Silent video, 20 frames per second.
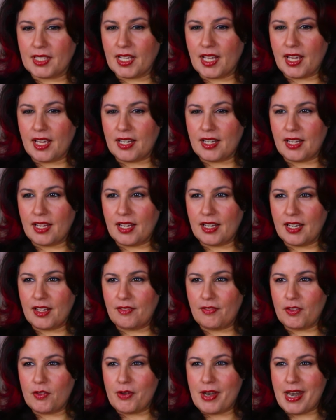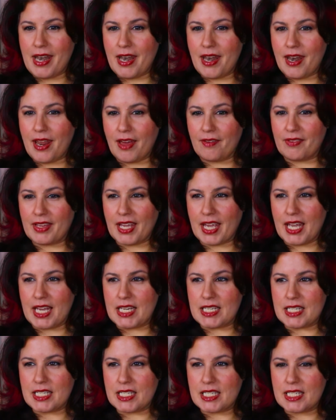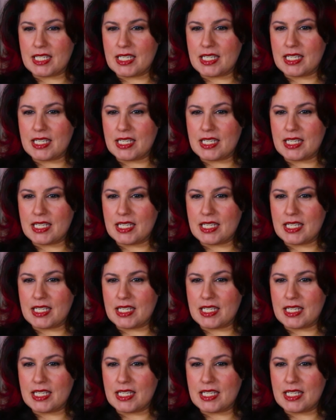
Can any of you navigate?